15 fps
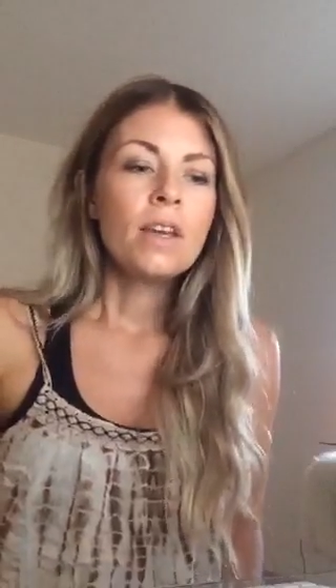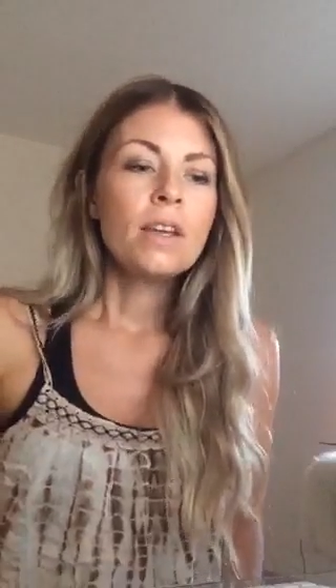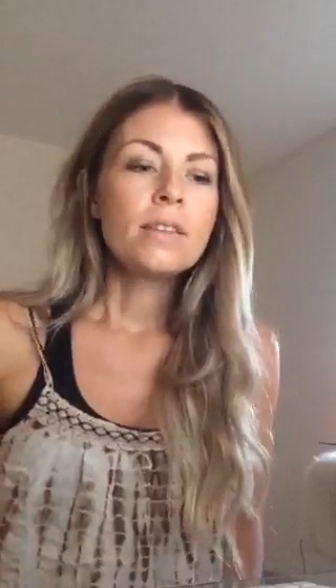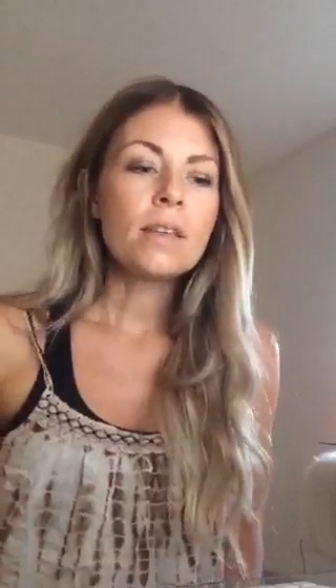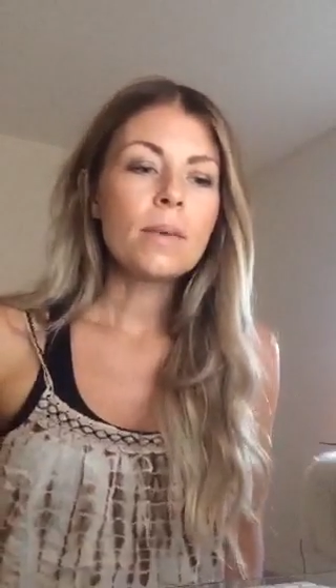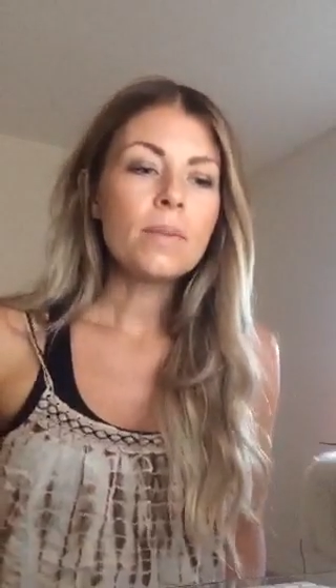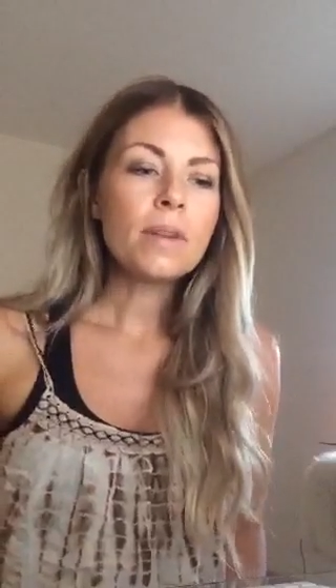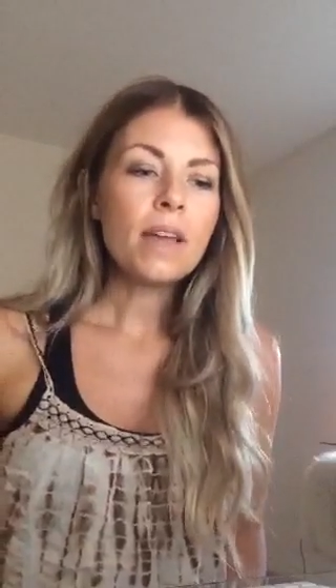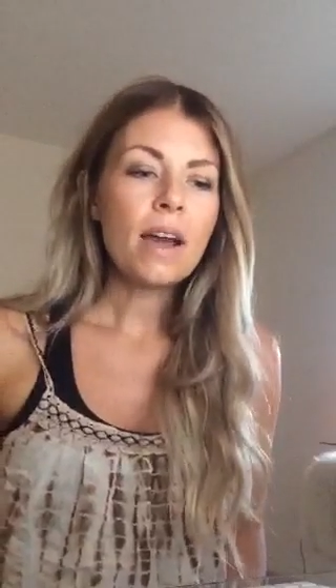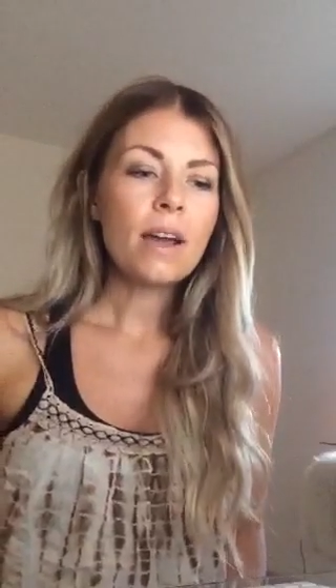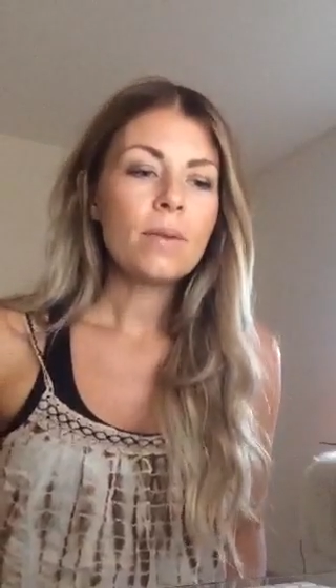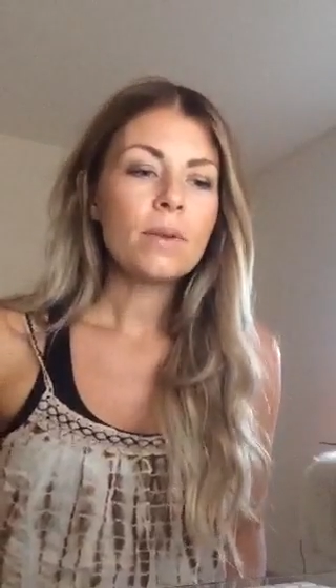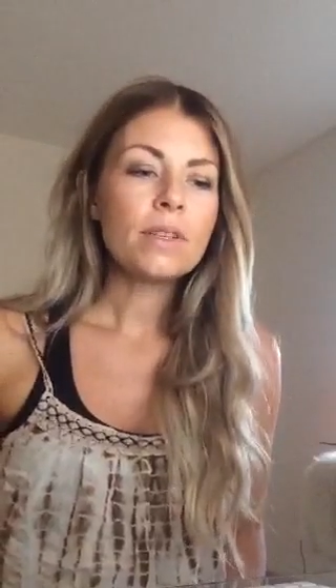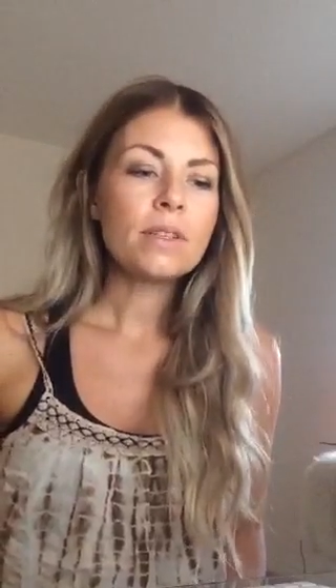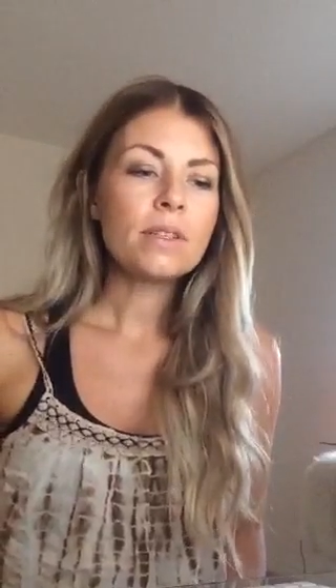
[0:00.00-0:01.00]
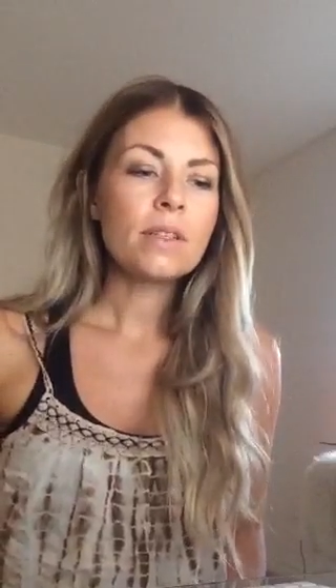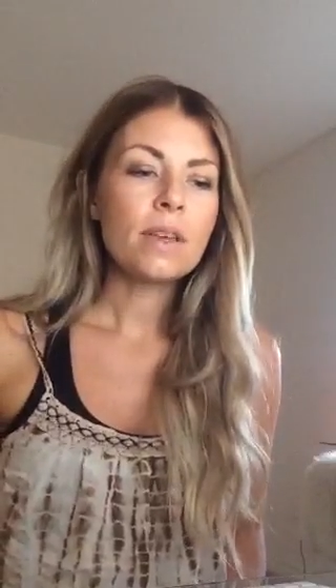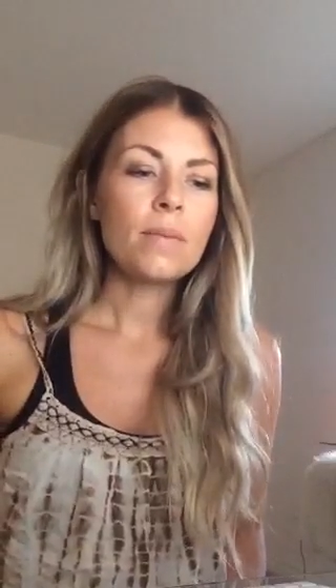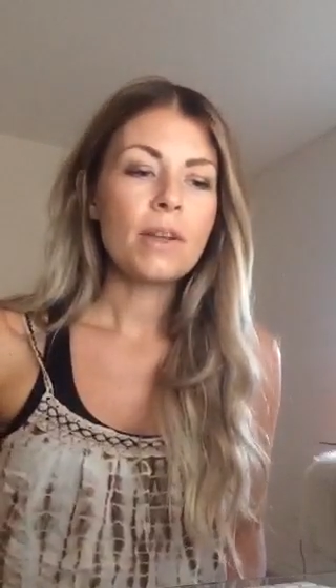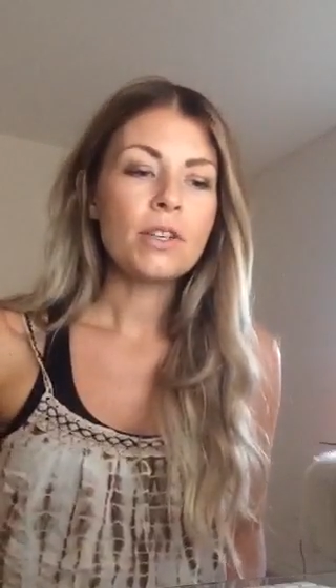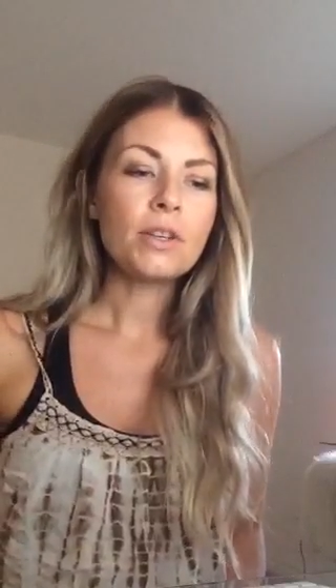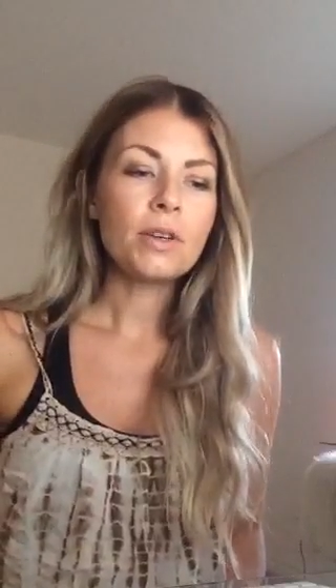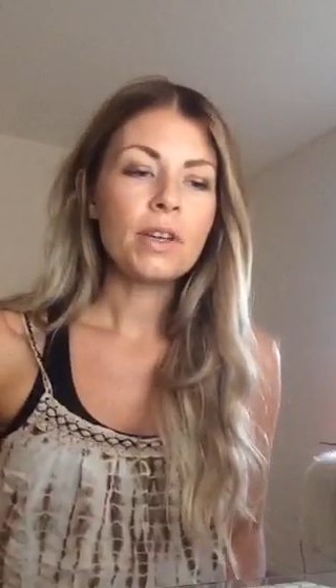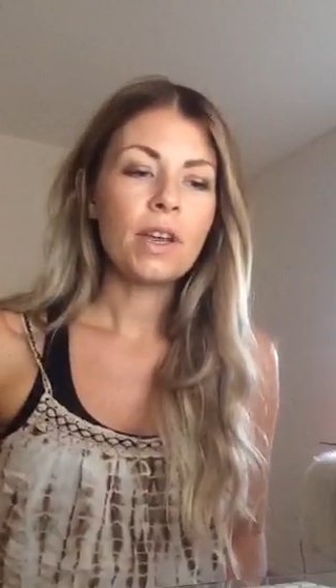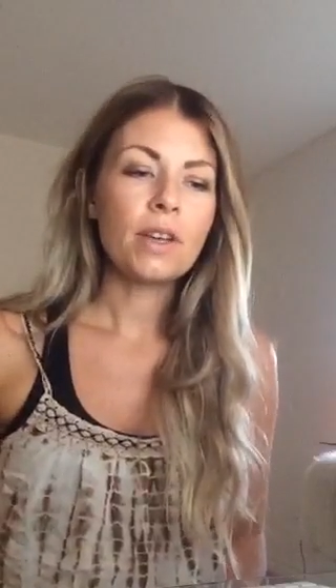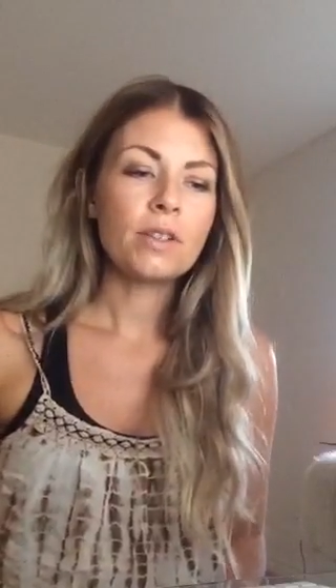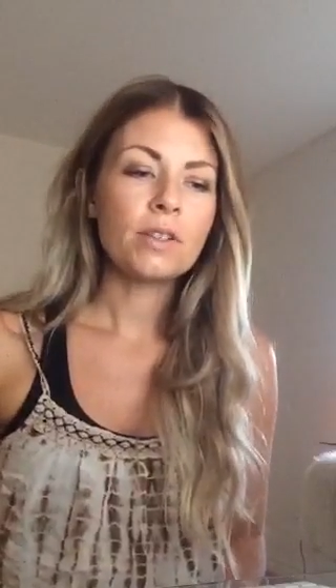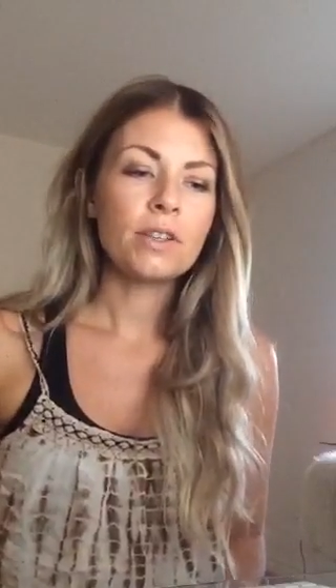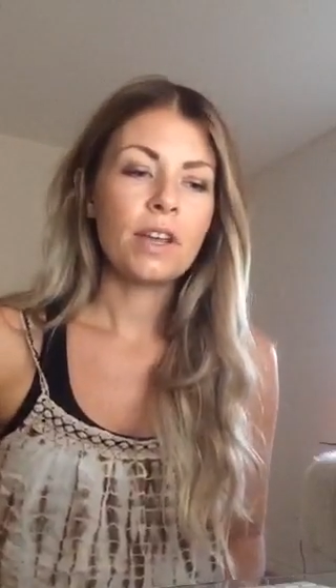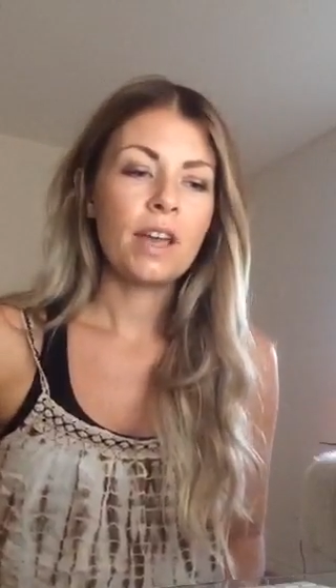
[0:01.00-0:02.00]
somebody I was mentoring
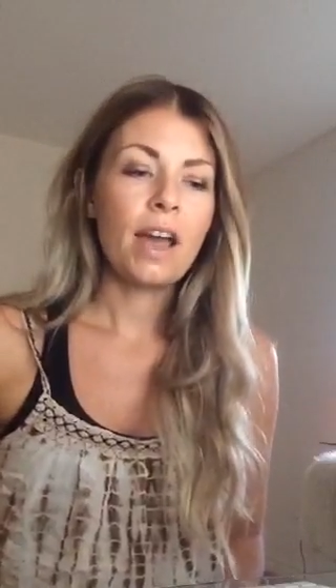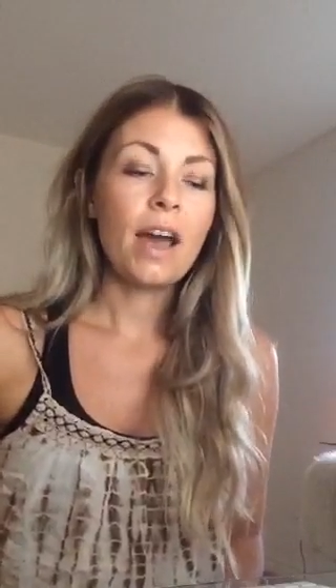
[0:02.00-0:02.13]
yesterday